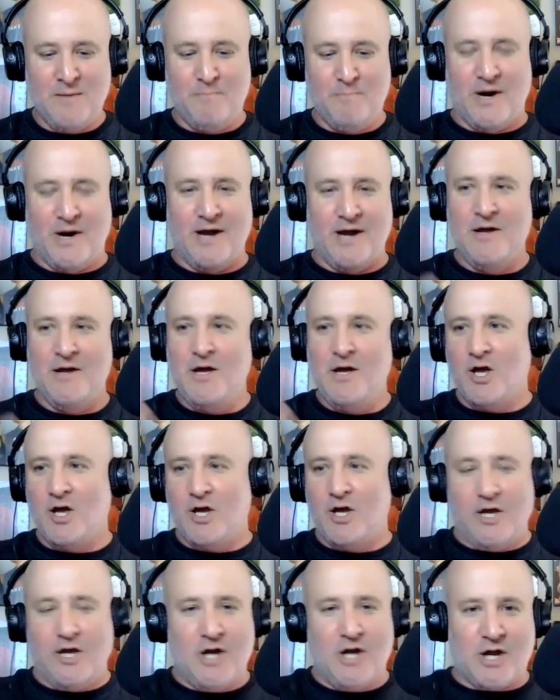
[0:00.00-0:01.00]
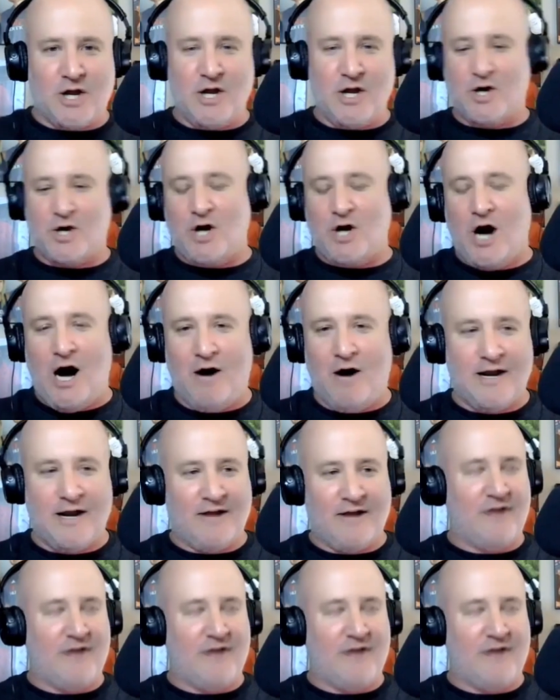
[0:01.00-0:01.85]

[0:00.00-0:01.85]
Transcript: but you're you're calling a,